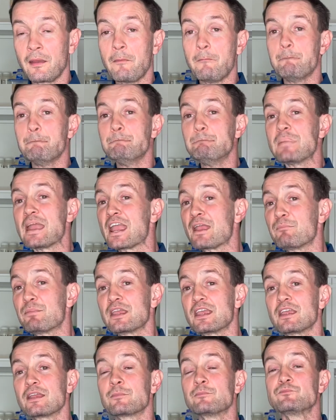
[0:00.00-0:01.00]

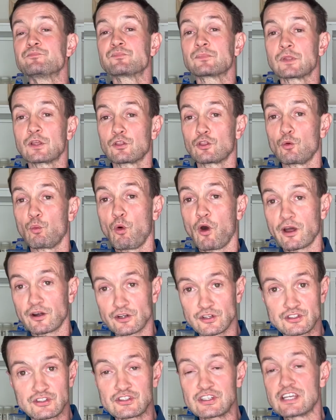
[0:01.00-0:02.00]
maybe the water
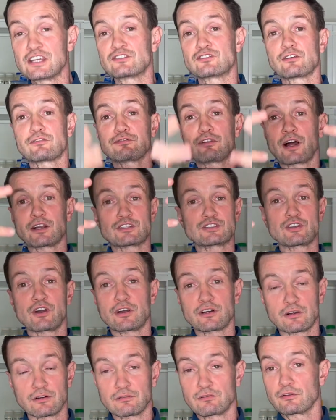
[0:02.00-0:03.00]
sees the
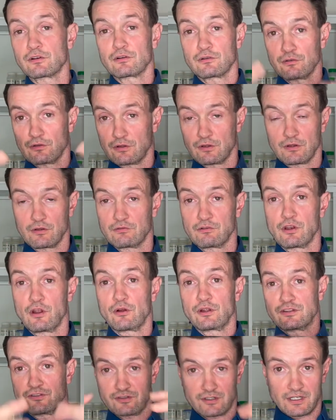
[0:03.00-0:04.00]
phlogiston, or
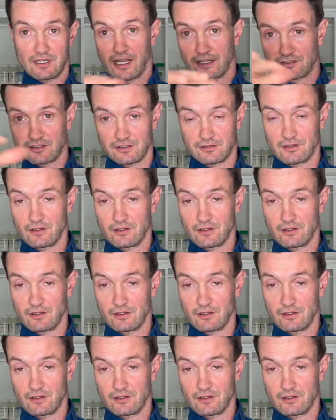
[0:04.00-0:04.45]
it's connected,